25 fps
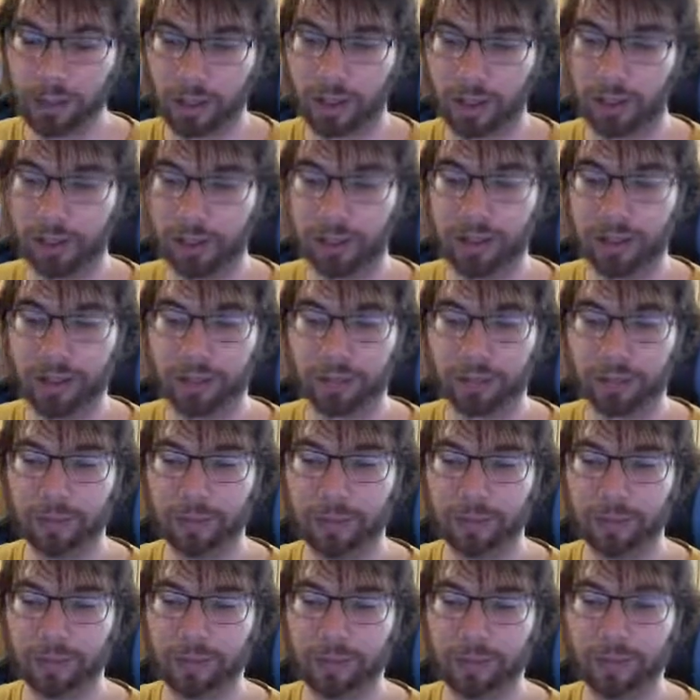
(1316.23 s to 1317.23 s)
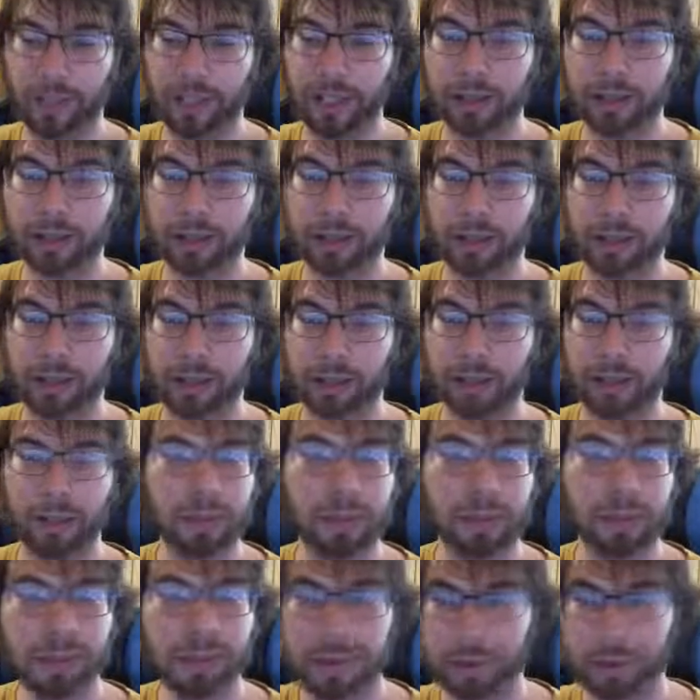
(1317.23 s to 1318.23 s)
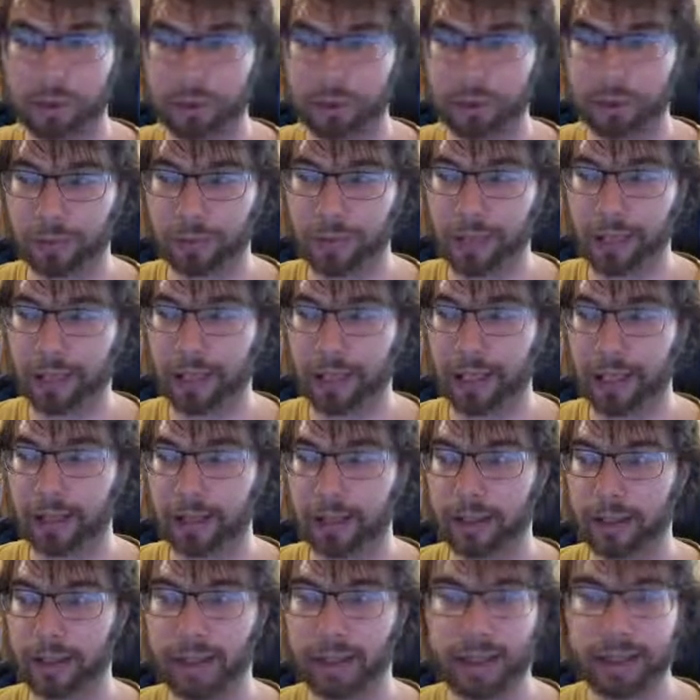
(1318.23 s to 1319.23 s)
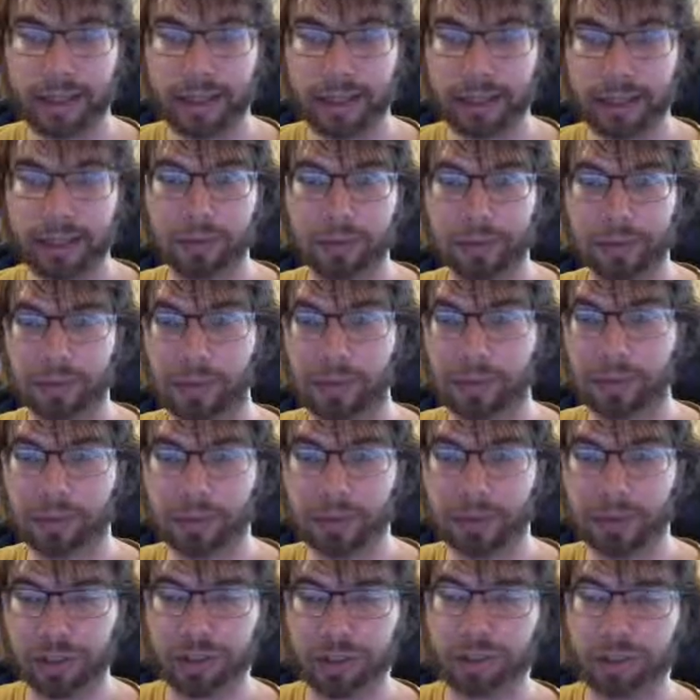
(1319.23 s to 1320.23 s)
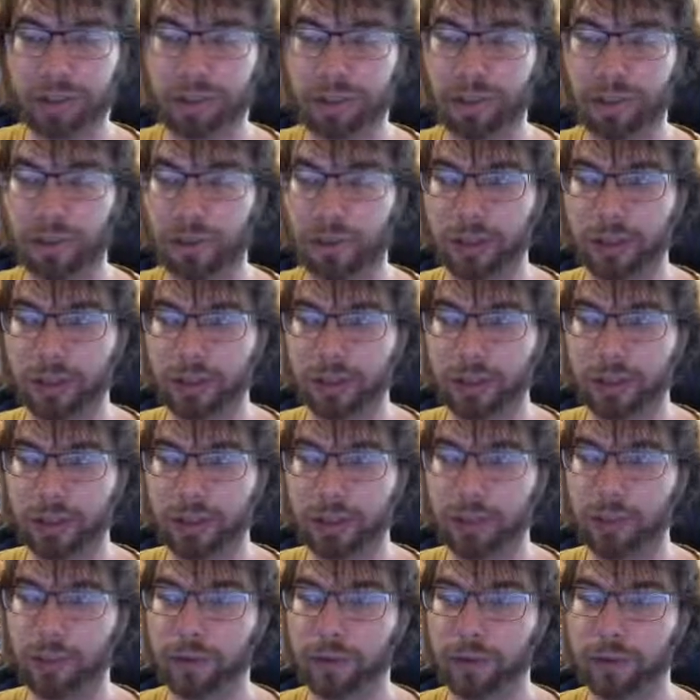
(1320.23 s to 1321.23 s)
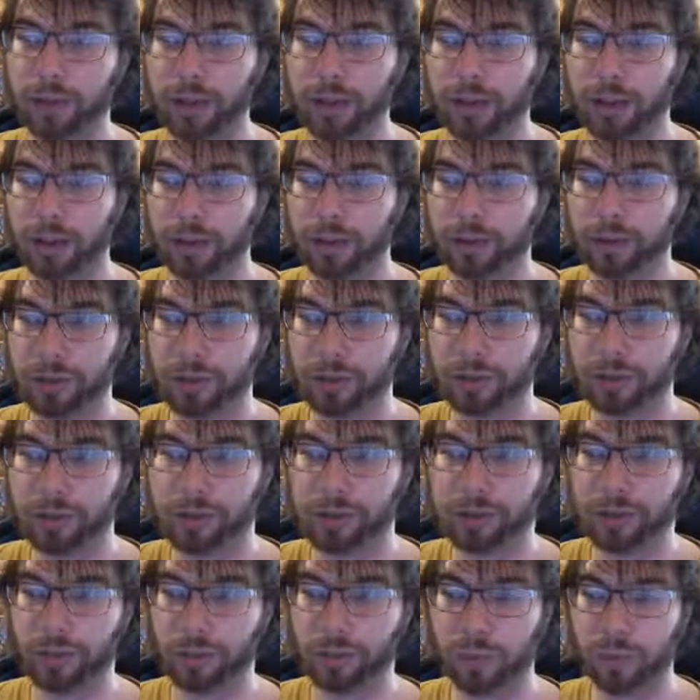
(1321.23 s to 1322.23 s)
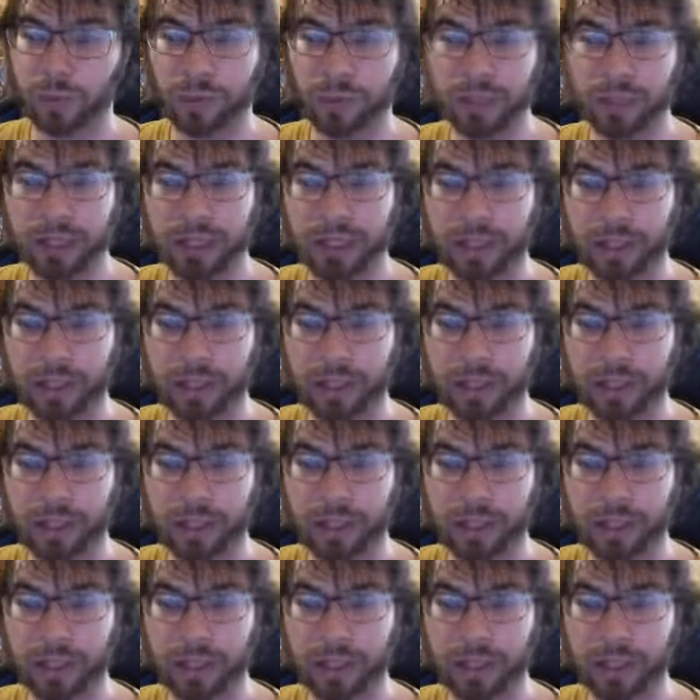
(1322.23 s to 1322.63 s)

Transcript: be a very viable, maybe tier 3 deck. And I think Dark Magician, unfortunately, will fall under rogue deck